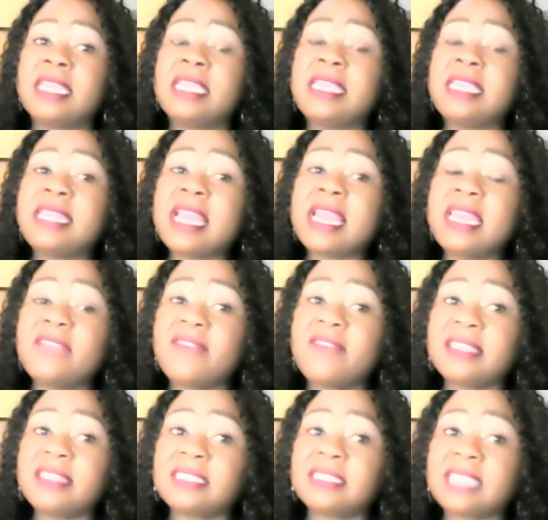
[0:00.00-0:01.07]
he
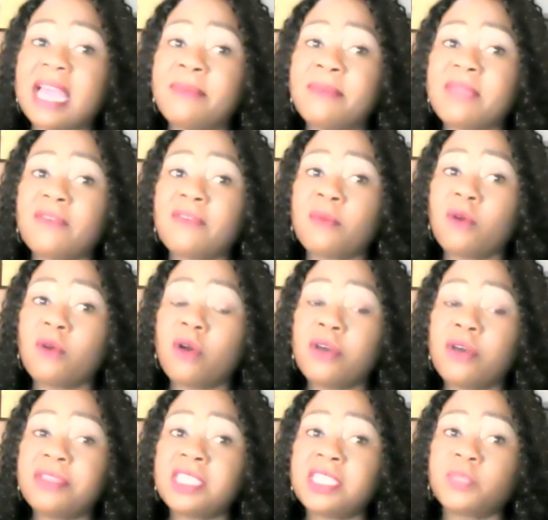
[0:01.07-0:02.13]
delivers Zambia from
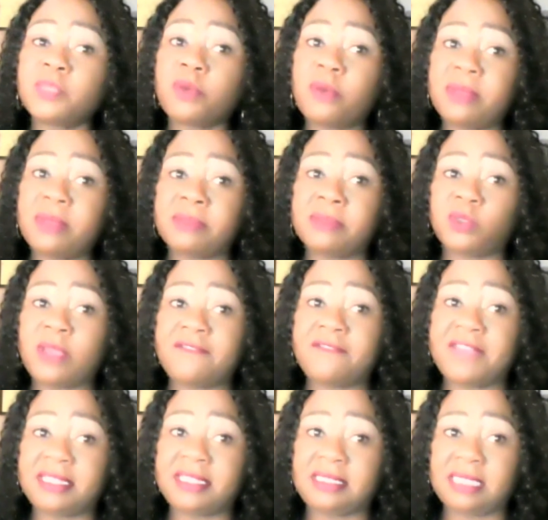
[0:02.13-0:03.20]
all these problems we are
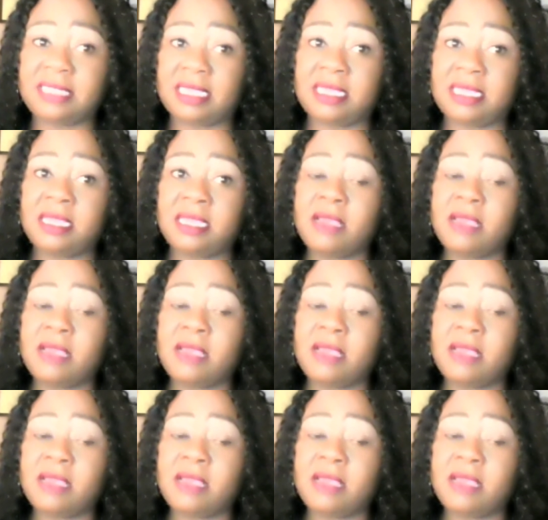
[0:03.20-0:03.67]
facing.